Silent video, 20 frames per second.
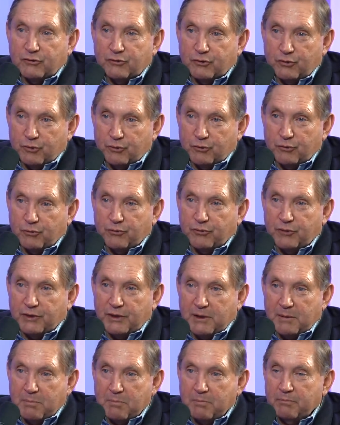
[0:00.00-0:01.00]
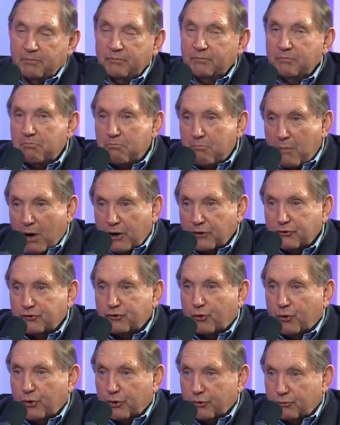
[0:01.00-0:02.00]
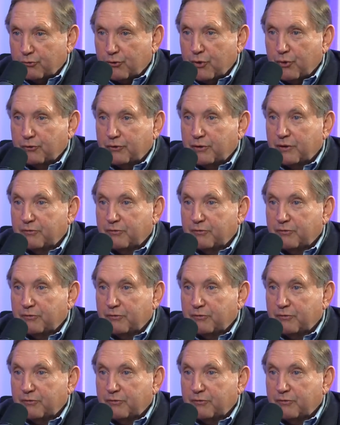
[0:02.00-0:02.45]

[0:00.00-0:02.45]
to the march or growth